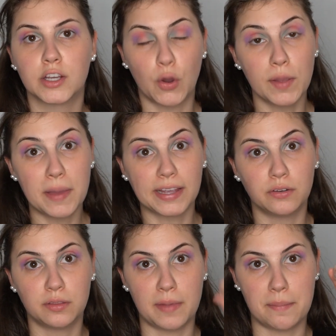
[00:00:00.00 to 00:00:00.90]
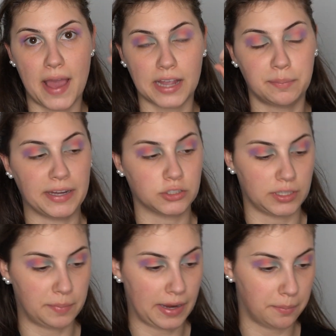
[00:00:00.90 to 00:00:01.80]
Going back in with my MAC
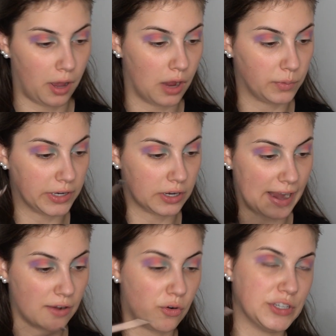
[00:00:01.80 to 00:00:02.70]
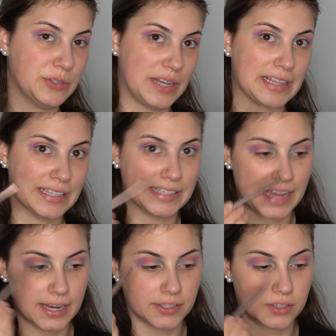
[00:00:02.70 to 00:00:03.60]
painterly paint pot, we are now going to take this and
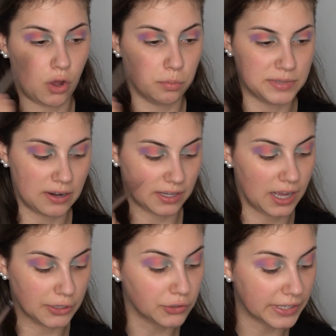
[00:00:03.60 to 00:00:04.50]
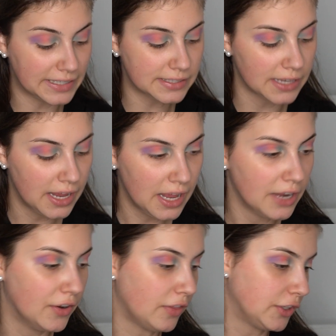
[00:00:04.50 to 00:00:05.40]
kind of sculpt out a cut crease.
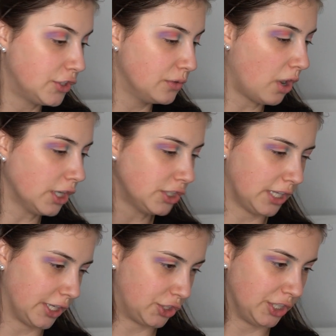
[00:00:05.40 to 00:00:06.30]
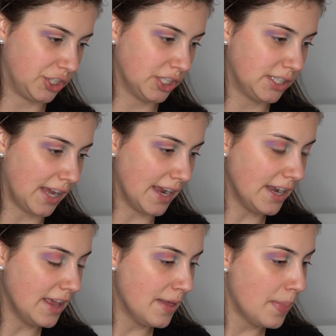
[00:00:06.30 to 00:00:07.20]
Nothing too harsh, like she just
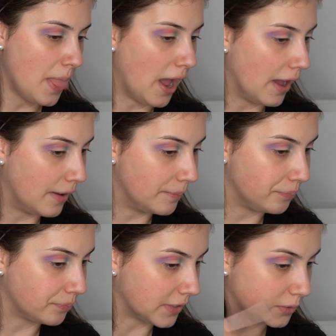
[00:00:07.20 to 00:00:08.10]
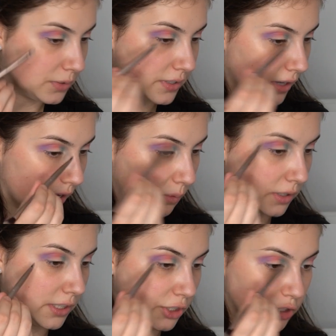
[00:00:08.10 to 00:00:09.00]
said, because we still kind of
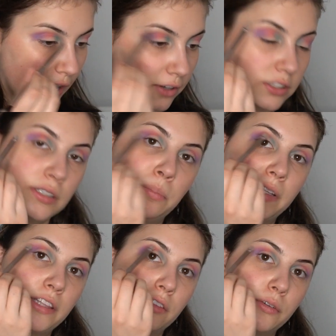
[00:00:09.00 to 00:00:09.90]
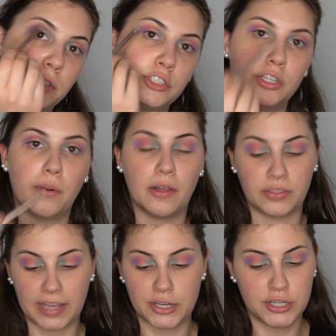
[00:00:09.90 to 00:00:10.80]
want the shadows to bleed through and show out
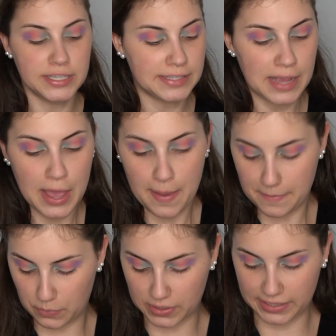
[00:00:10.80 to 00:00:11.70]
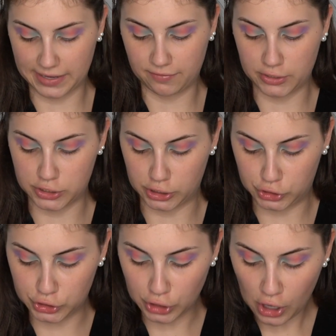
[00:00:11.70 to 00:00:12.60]
the edges. But we're gonna give this a
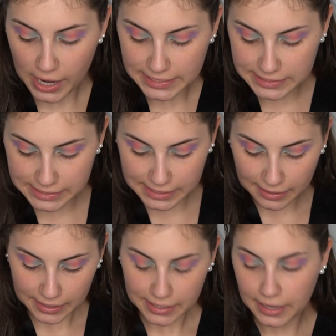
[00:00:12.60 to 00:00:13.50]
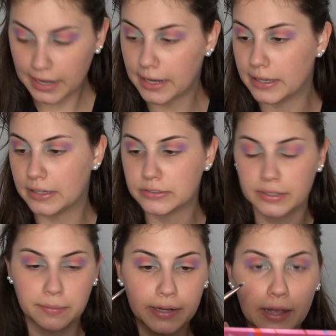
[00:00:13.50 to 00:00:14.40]
shot.
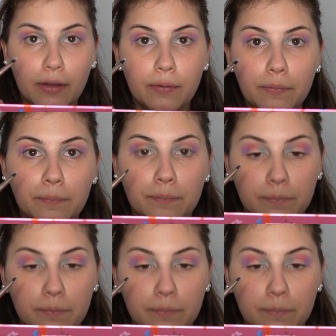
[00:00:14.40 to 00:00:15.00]
Here we go.